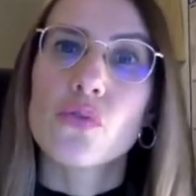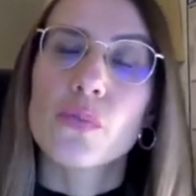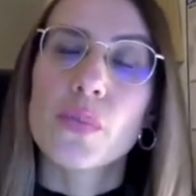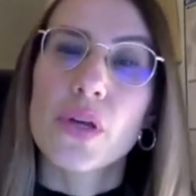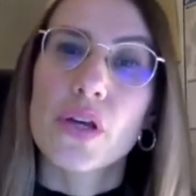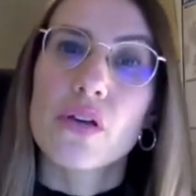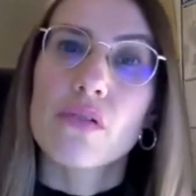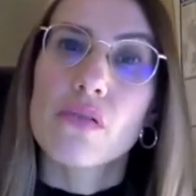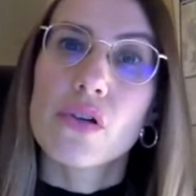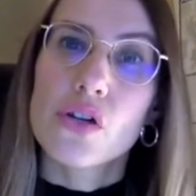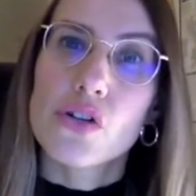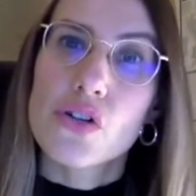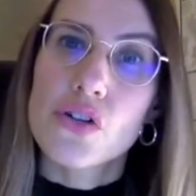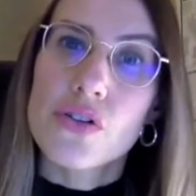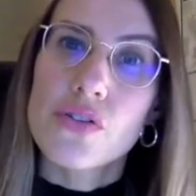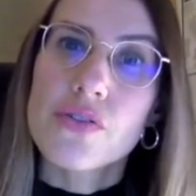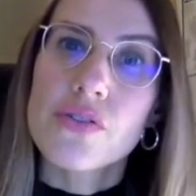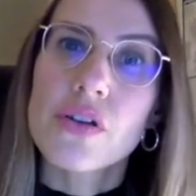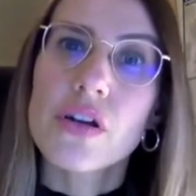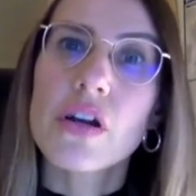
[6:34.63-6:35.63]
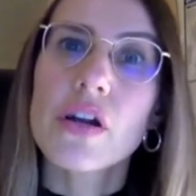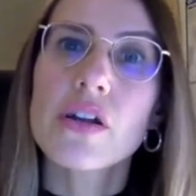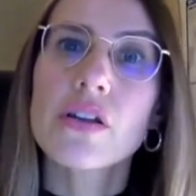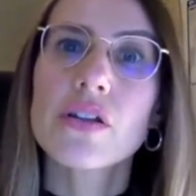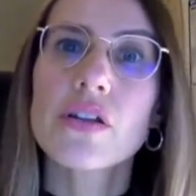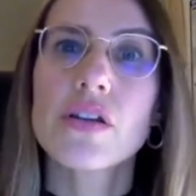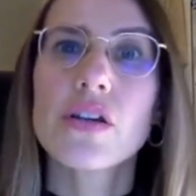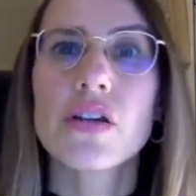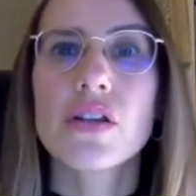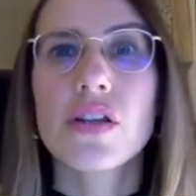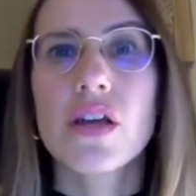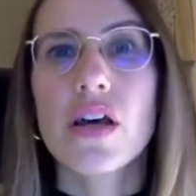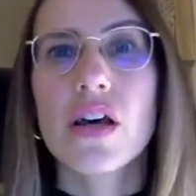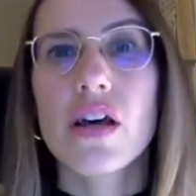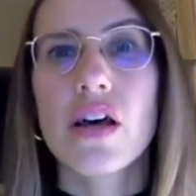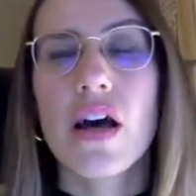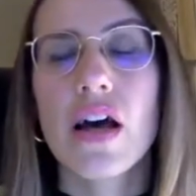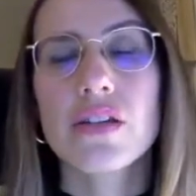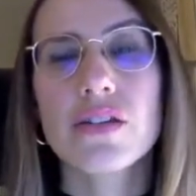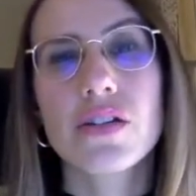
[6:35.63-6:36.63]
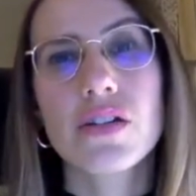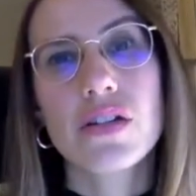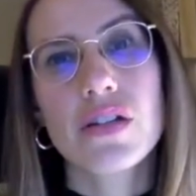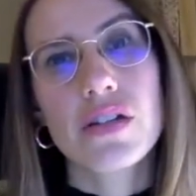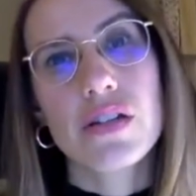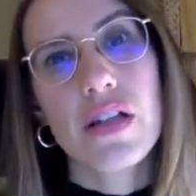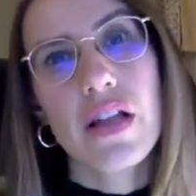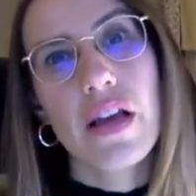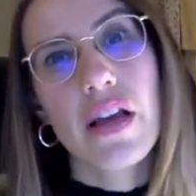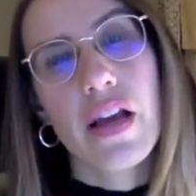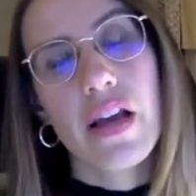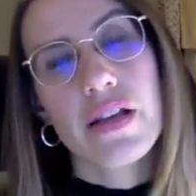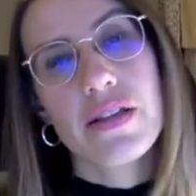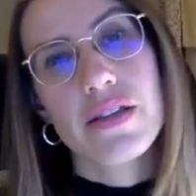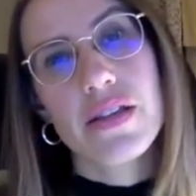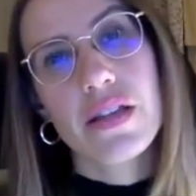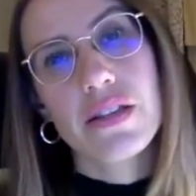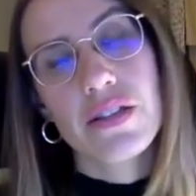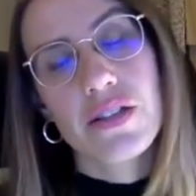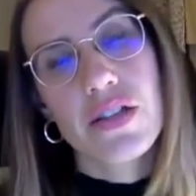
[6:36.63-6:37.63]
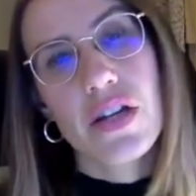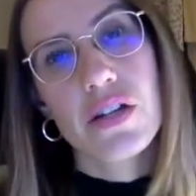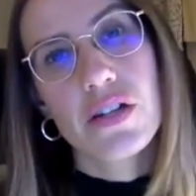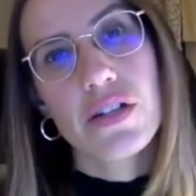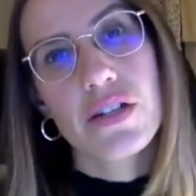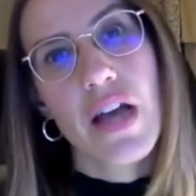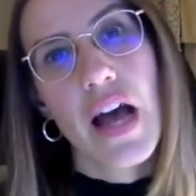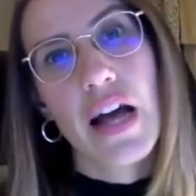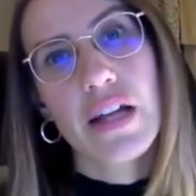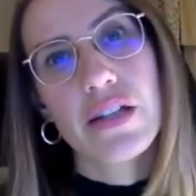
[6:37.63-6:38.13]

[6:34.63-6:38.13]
be registered in under like a certain